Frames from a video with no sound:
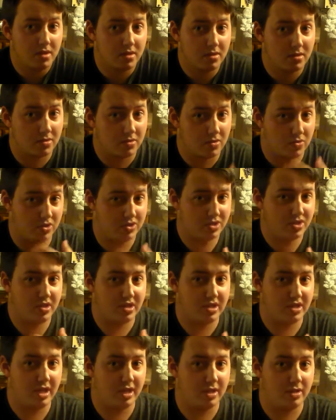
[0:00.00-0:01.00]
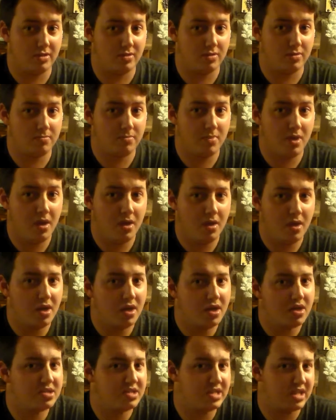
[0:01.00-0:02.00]
Of course you get that little
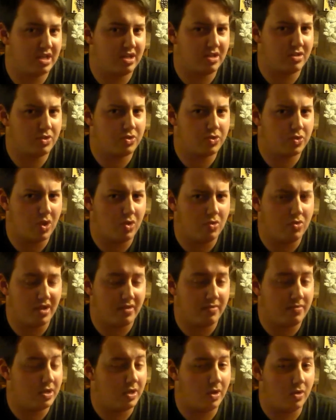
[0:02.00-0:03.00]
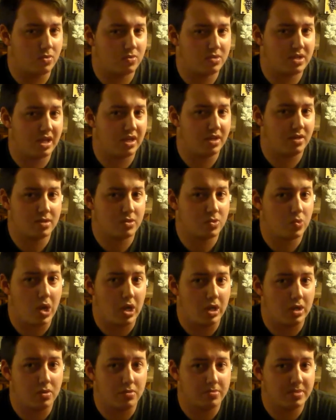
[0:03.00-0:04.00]
sting in your throat if you don't take a
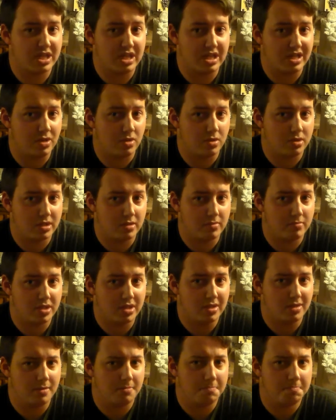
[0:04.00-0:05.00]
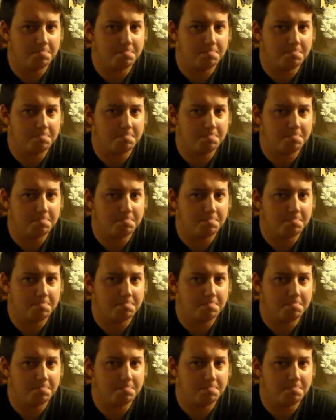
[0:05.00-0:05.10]
swallow of tea or something.